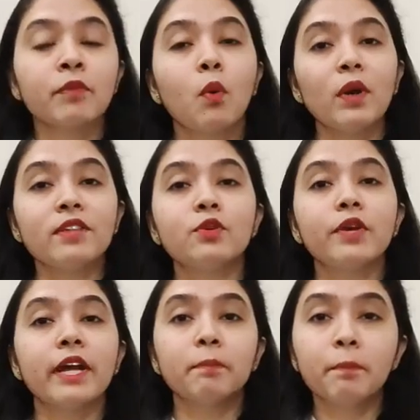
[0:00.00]
once you
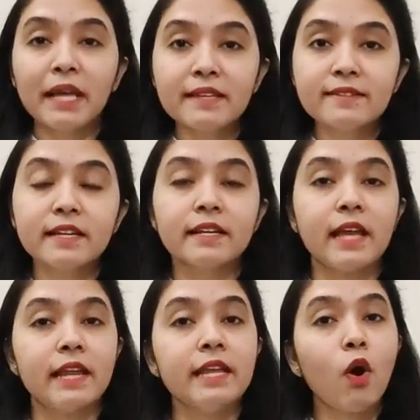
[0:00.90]
get placed in
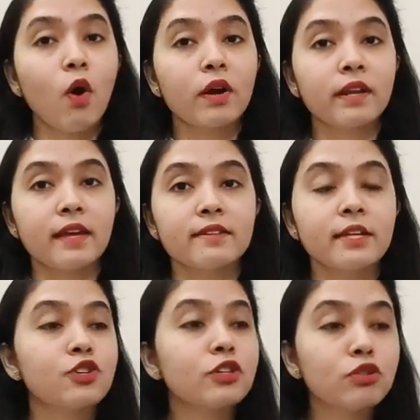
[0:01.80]
any
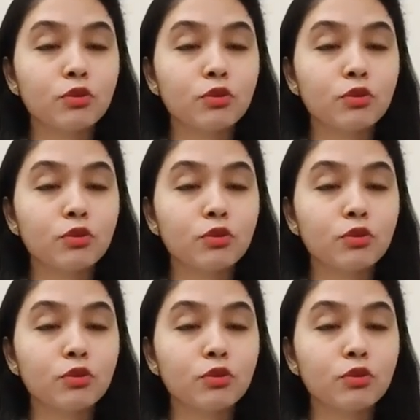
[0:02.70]
organization